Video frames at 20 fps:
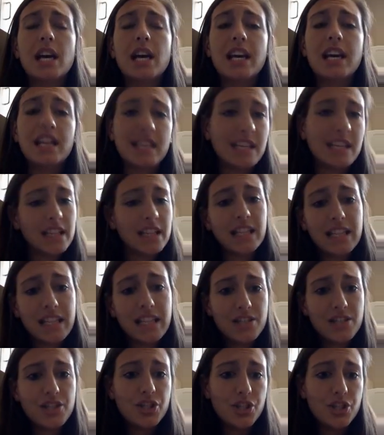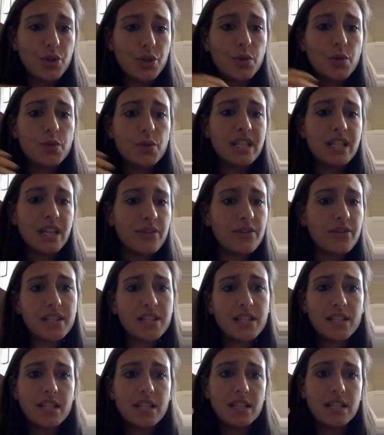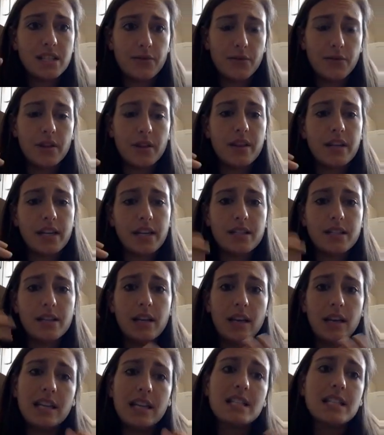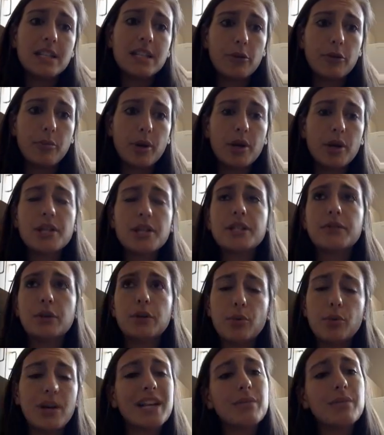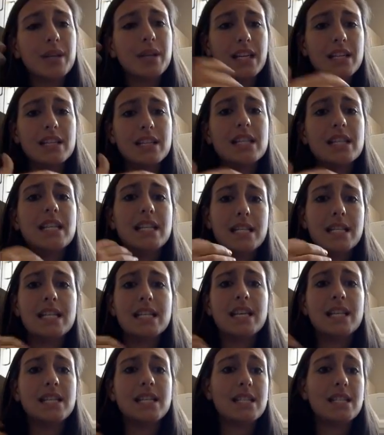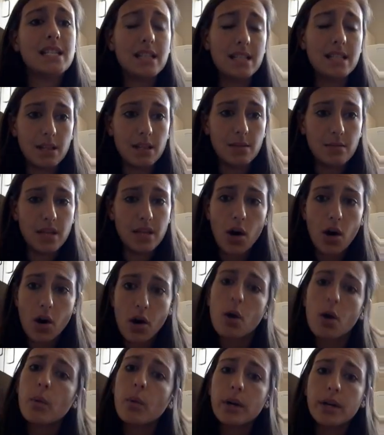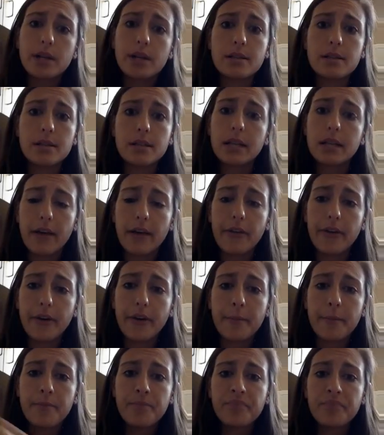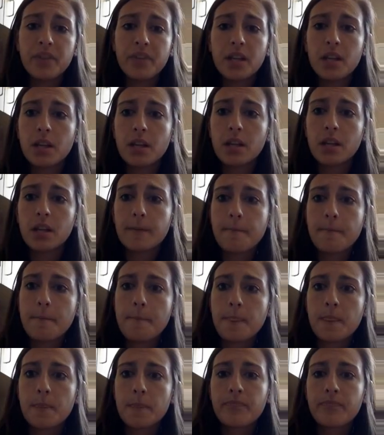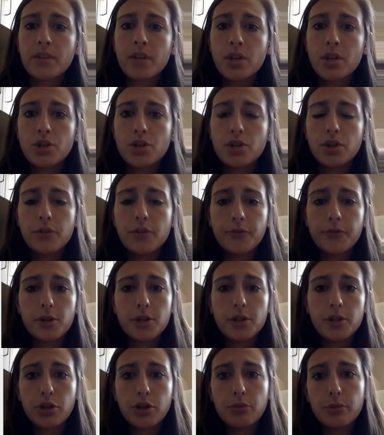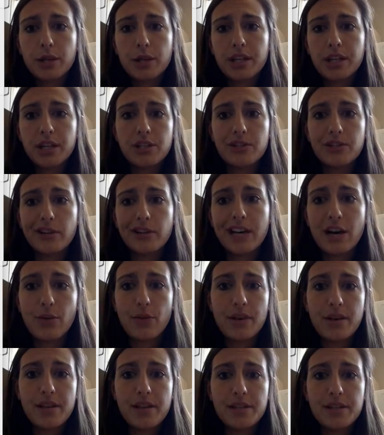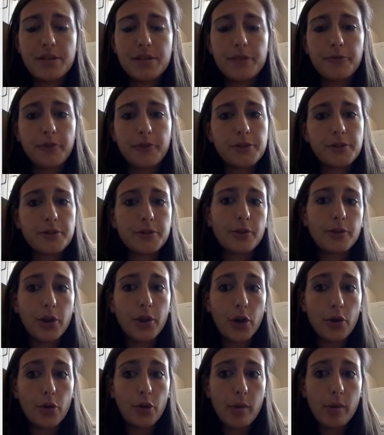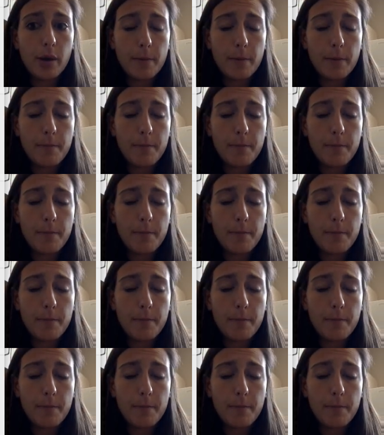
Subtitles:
it can lead to deficits in different things in different parts of your brain because it is a system that all works together. So the first lobe we're going to start out with is the frontal lobe.